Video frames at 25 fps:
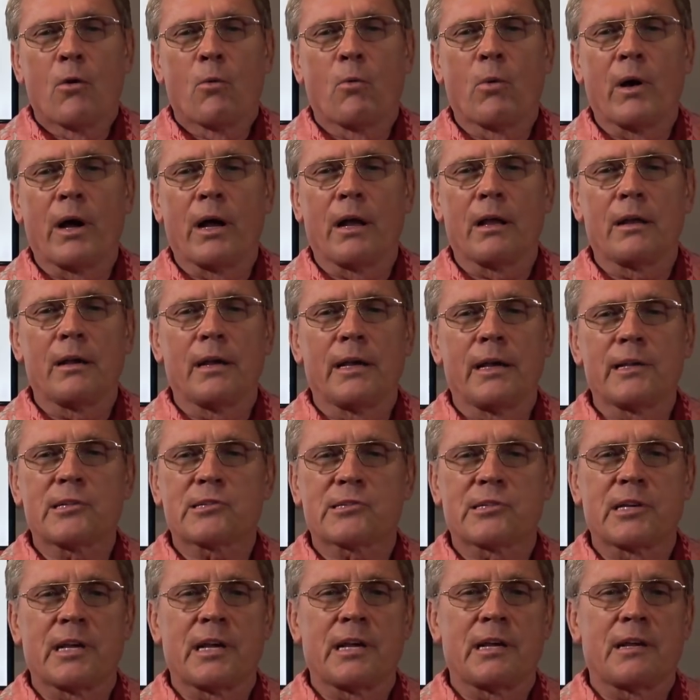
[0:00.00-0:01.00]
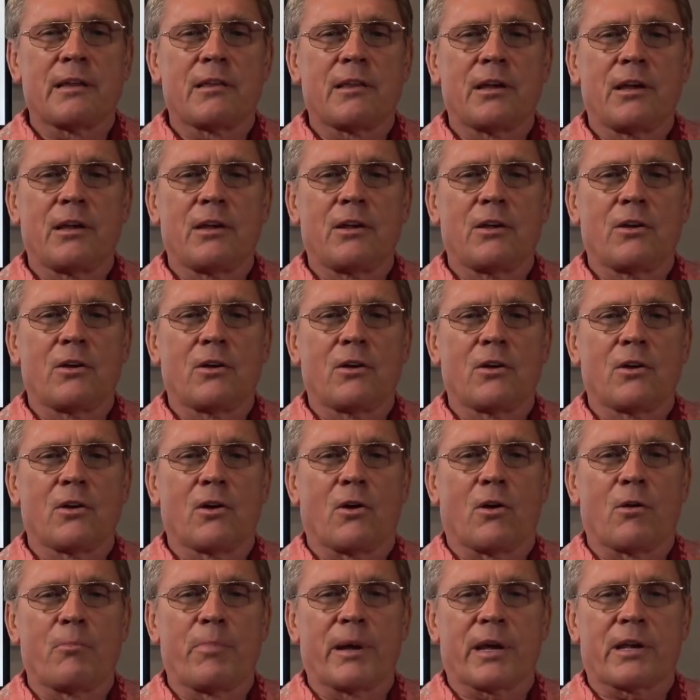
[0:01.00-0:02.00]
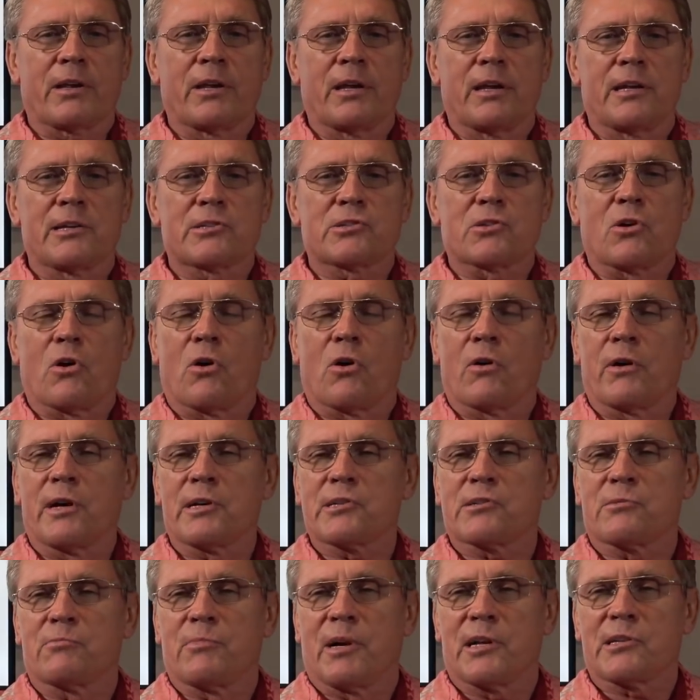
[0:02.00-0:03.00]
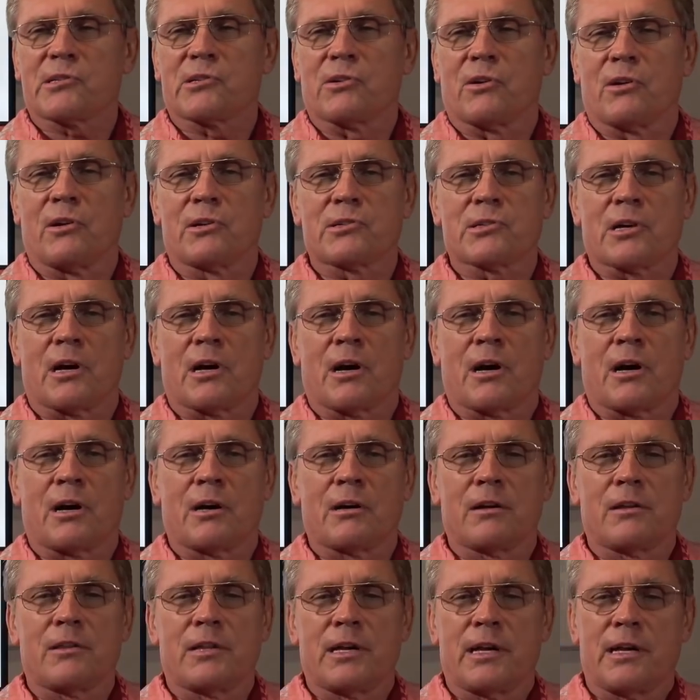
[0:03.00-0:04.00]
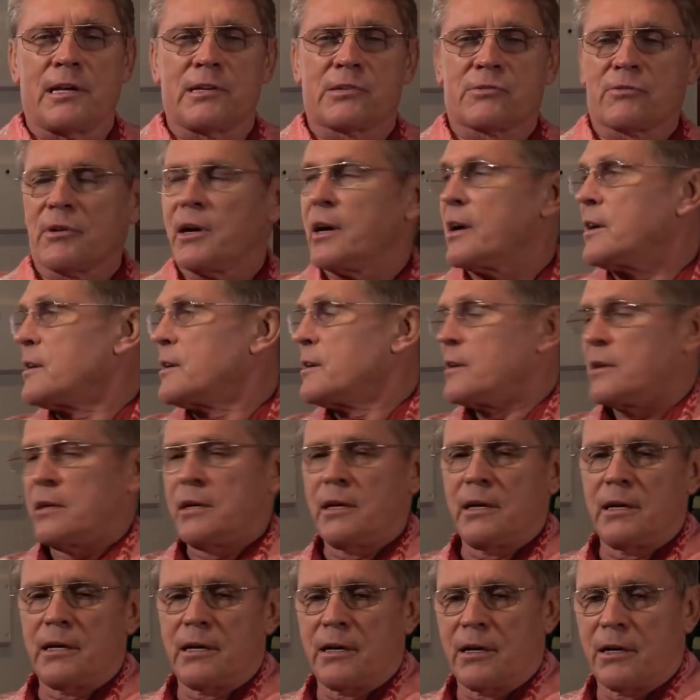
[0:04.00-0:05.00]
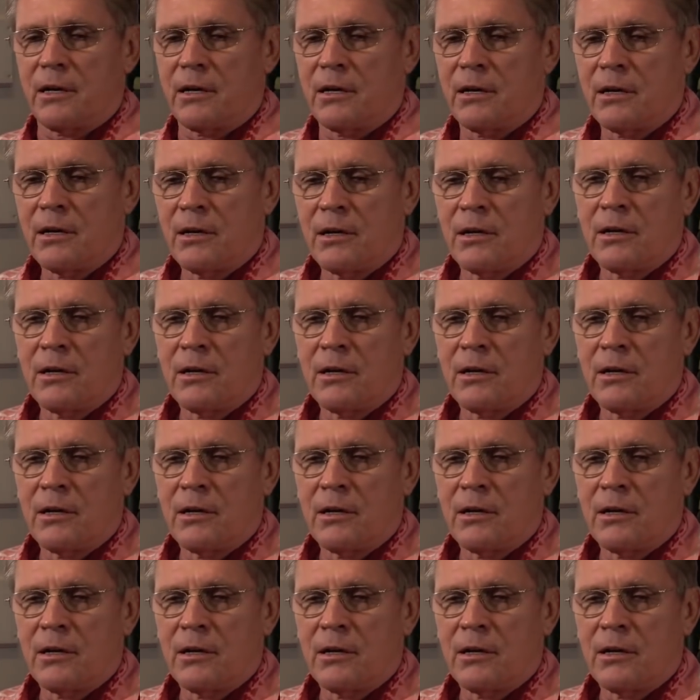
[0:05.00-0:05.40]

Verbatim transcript: Well, let's see. The orbicularis oris muscles are these right here.